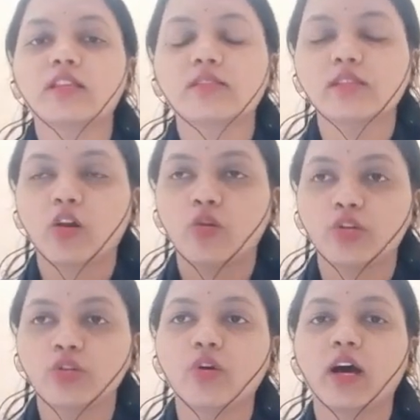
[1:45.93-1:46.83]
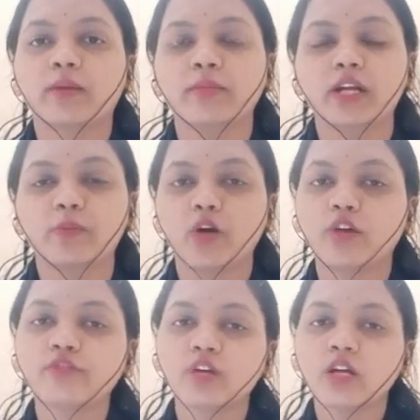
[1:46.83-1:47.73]
things around you are made up
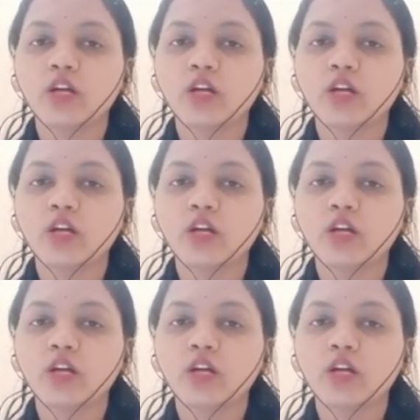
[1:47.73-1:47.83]
of